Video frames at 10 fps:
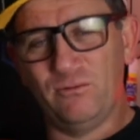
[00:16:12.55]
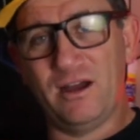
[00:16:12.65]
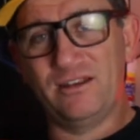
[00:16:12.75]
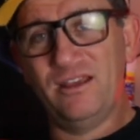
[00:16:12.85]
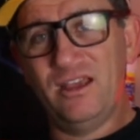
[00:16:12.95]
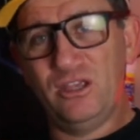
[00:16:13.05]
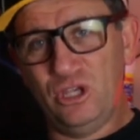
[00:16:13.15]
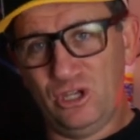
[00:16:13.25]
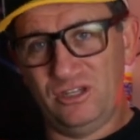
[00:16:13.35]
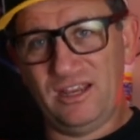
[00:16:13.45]
one,
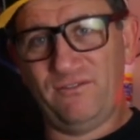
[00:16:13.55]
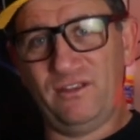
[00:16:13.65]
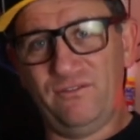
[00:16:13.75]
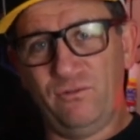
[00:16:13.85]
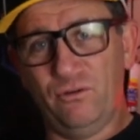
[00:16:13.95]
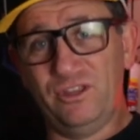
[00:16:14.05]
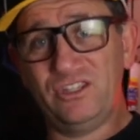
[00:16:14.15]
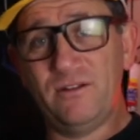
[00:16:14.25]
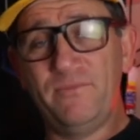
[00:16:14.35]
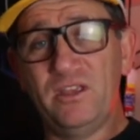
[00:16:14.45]
you could definitely afford
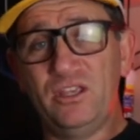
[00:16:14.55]
this.